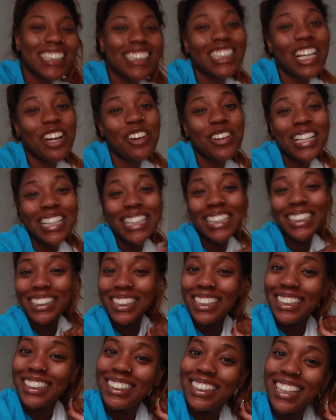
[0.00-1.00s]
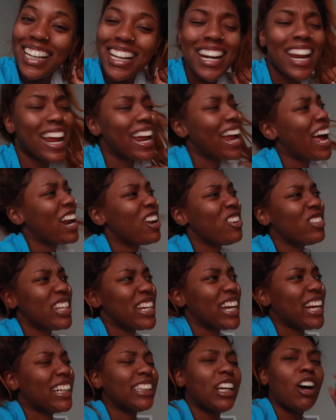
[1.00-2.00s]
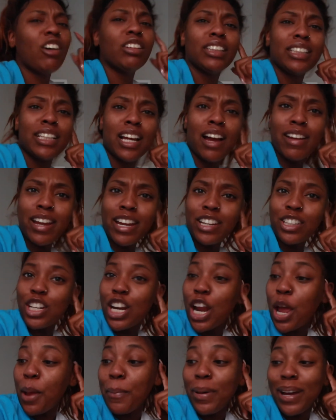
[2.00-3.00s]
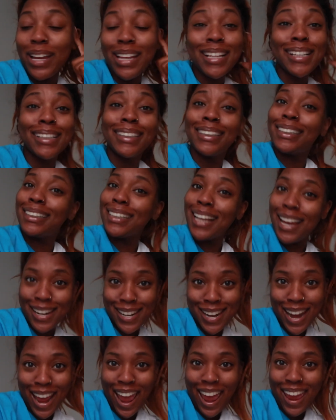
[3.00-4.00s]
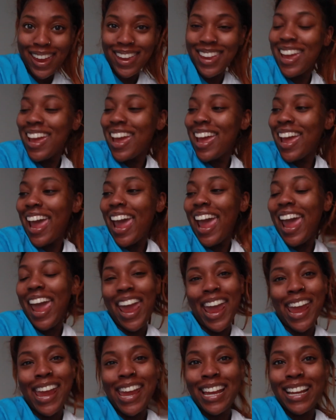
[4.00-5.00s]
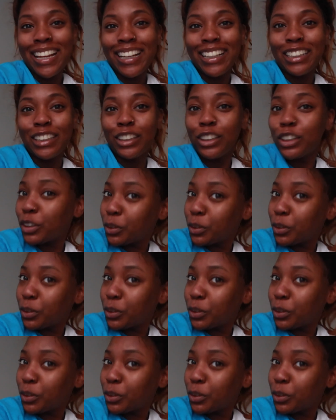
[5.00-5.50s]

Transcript: so it's sunday i don't think i talked to y'all yesterday but it's sunday and